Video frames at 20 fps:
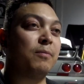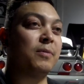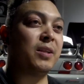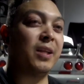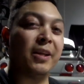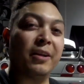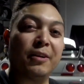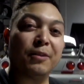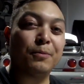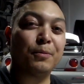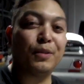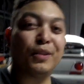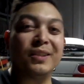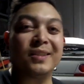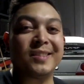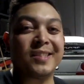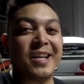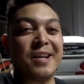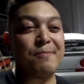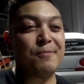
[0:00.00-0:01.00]
tinker with the
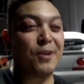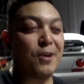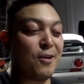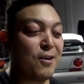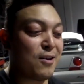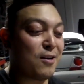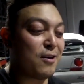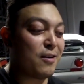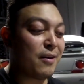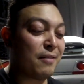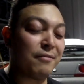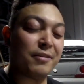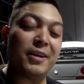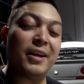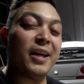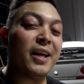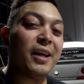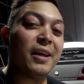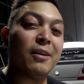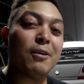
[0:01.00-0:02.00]
same car every
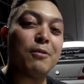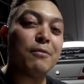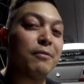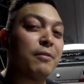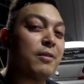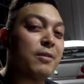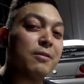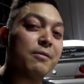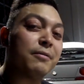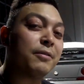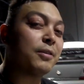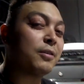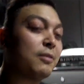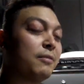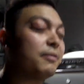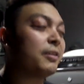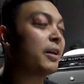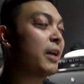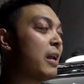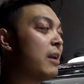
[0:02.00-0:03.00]
day over and over and
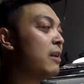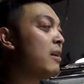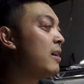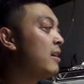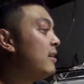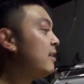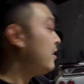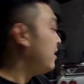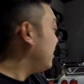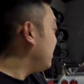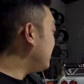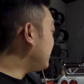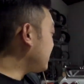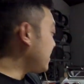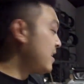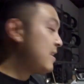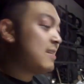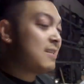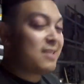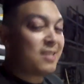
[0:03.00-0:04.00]
over again? That's
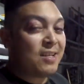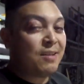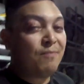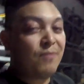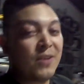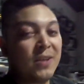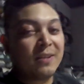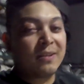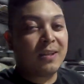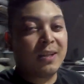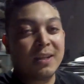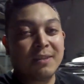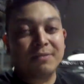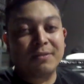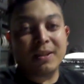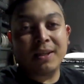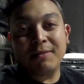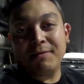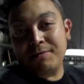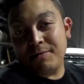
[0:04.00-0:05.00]
kind of the same thing that
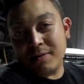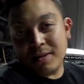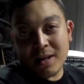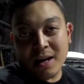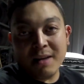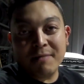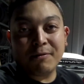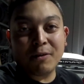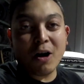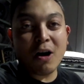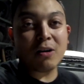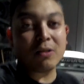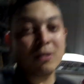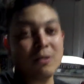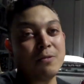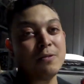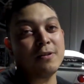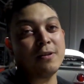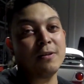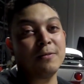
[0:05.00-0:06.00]
I've got
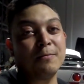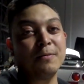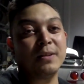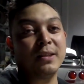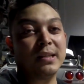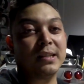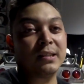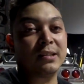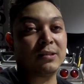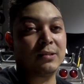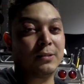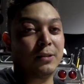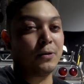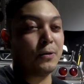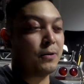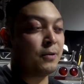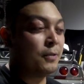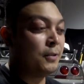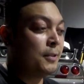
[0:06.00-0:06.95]
going on with this. So,